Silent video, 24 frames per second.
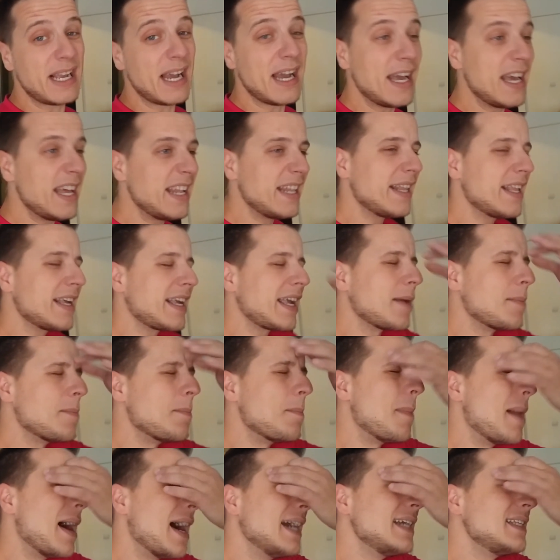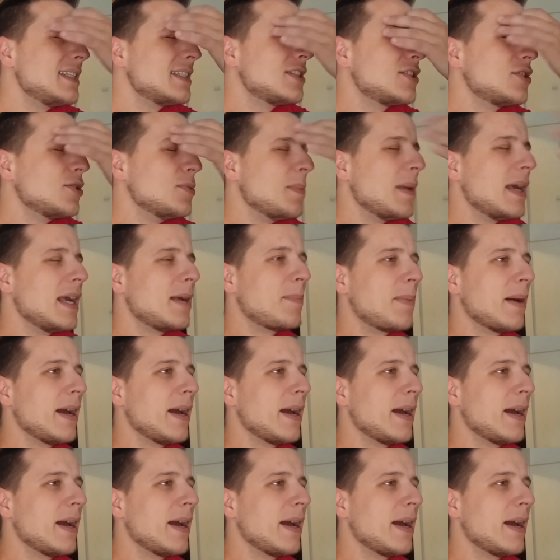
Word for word: I had like in mind to make